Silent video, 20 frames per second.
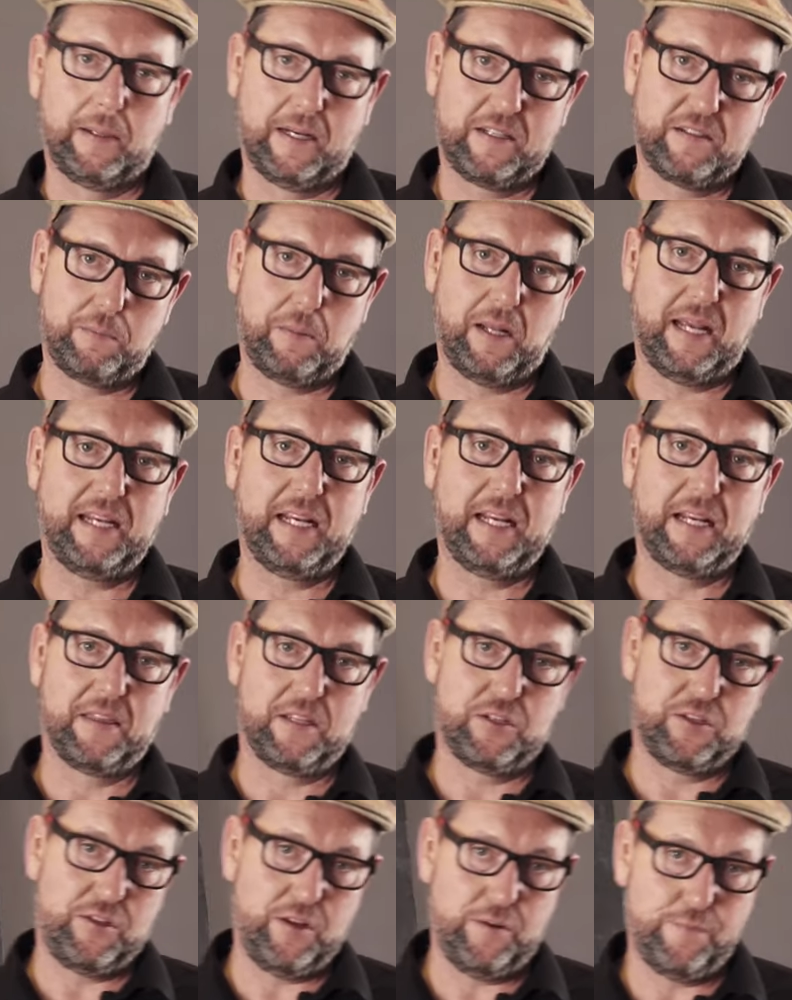explaining
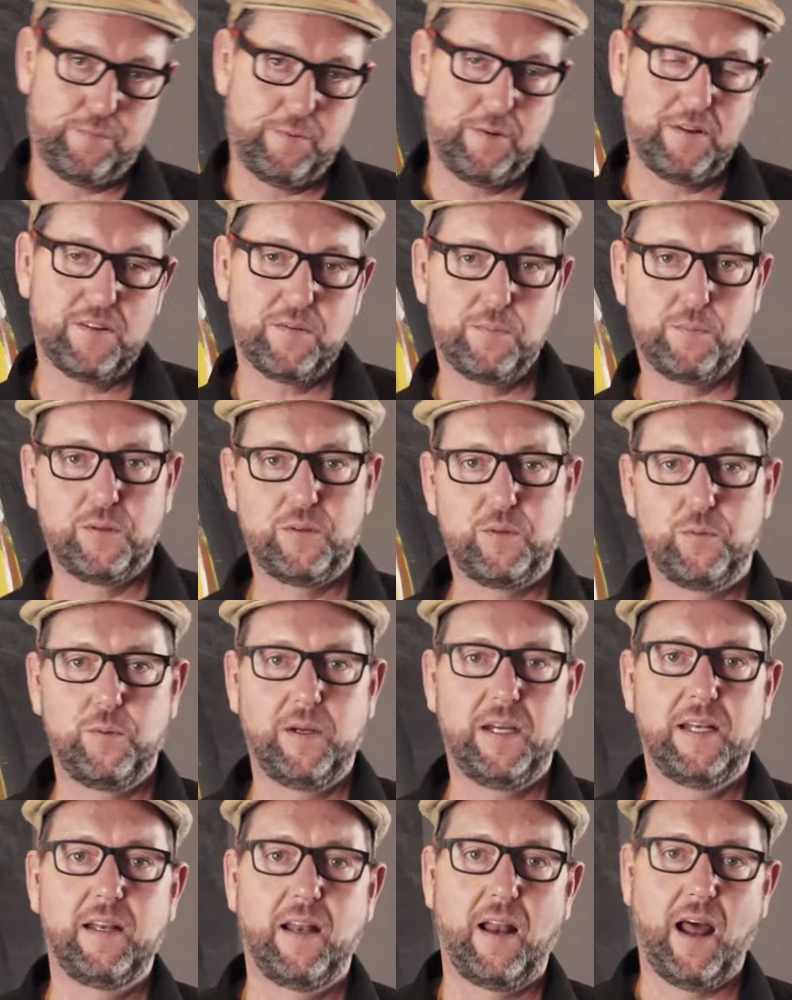the difference
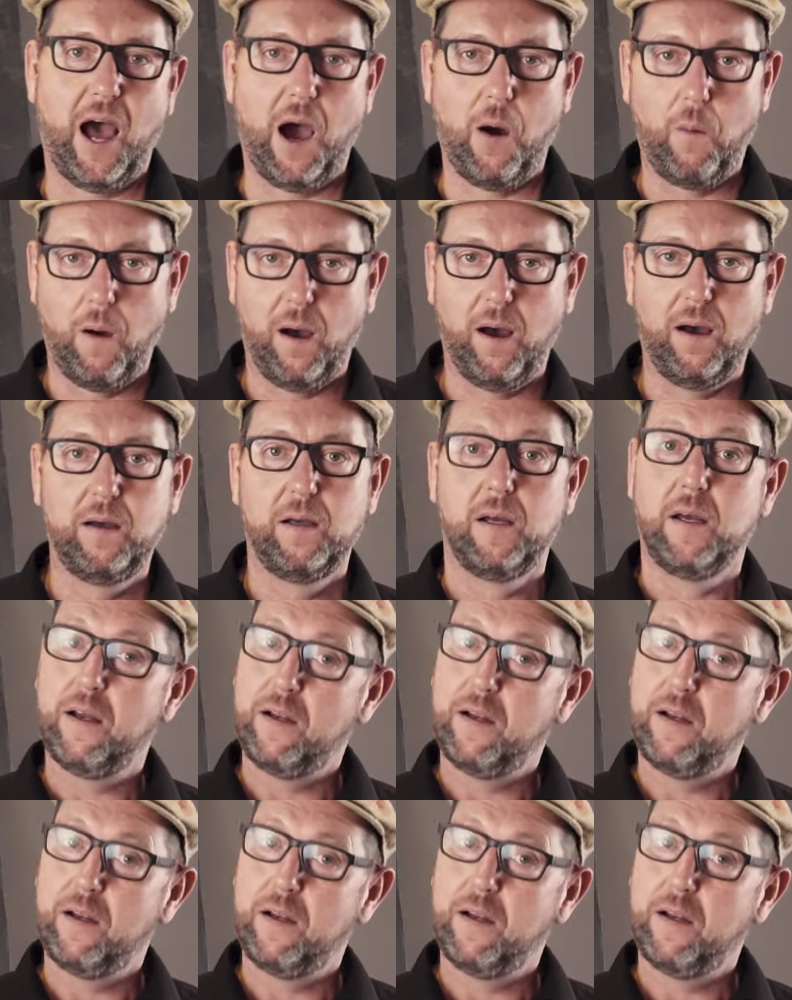between our